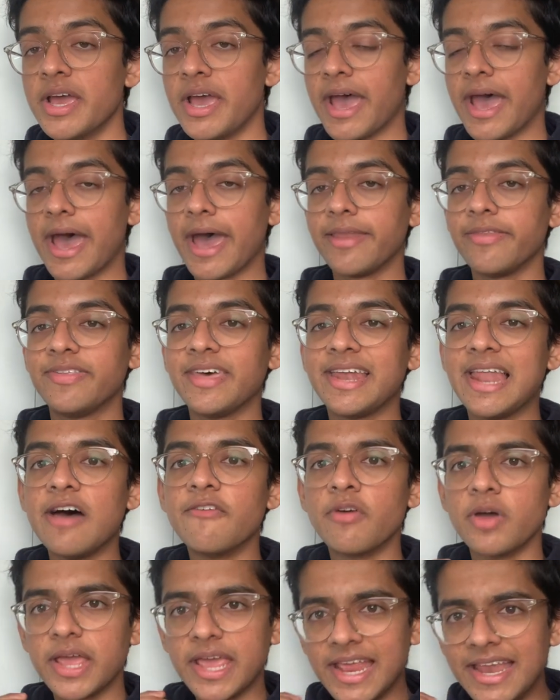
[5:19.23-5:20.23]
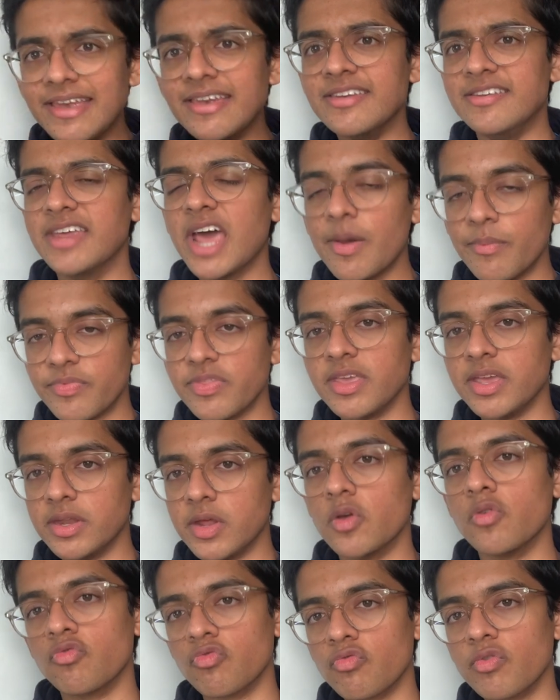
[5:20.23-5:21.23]
And they'll have in-depth, you
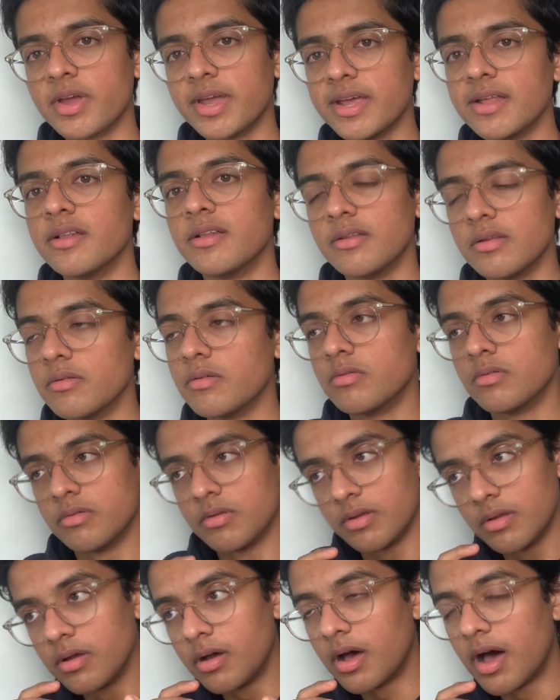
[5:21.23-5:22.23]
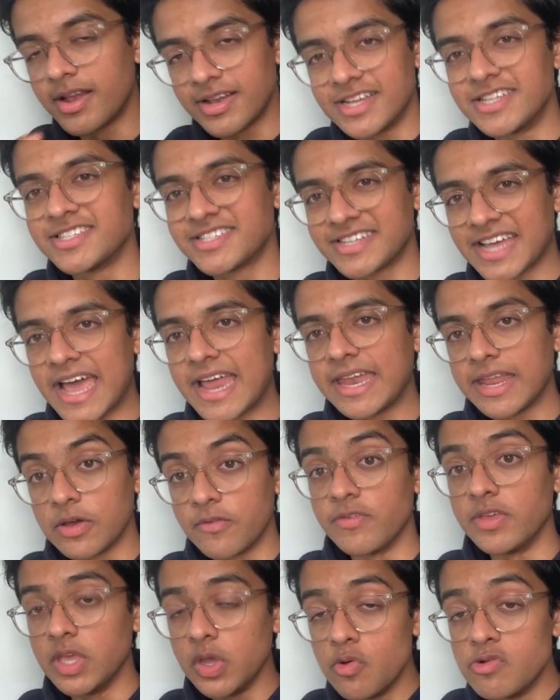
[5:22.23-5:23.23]
know, real understanding
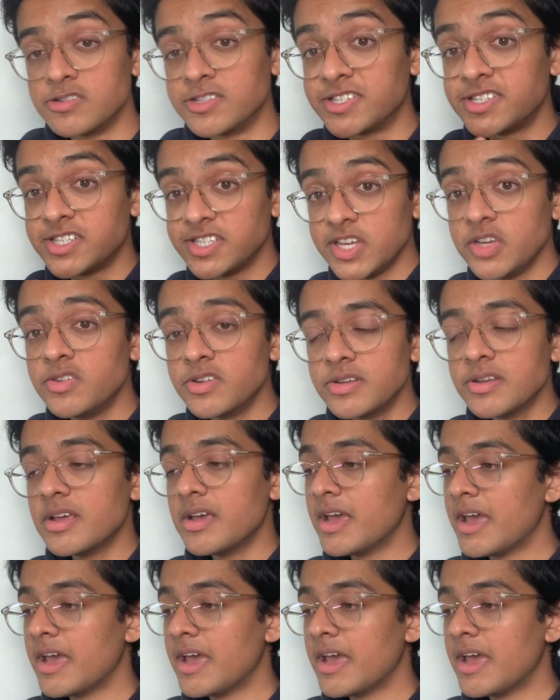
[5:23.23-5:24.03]
of you as a student.